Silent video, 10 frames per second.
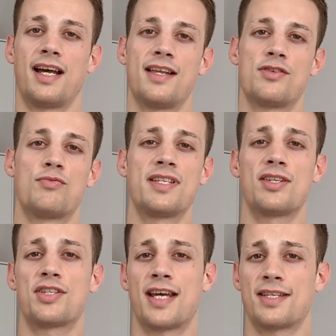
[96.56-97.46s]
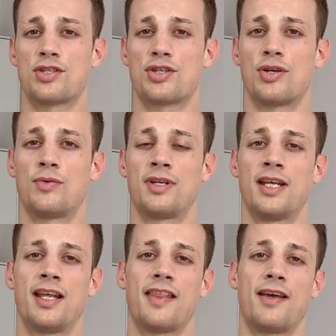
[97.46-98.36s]
and research has shown
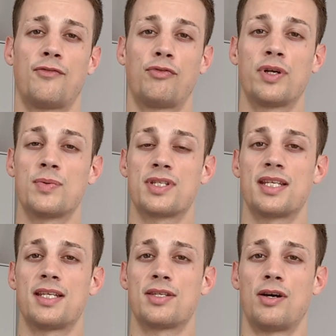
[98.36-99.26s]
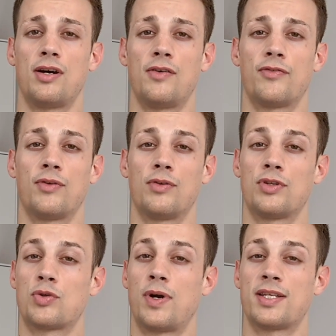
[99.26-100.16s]
that frequencies of
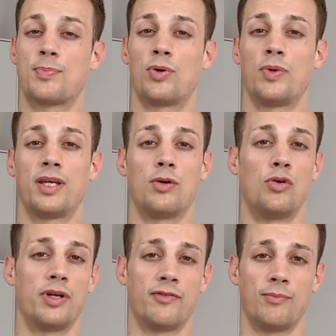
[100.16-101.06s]
twice per week or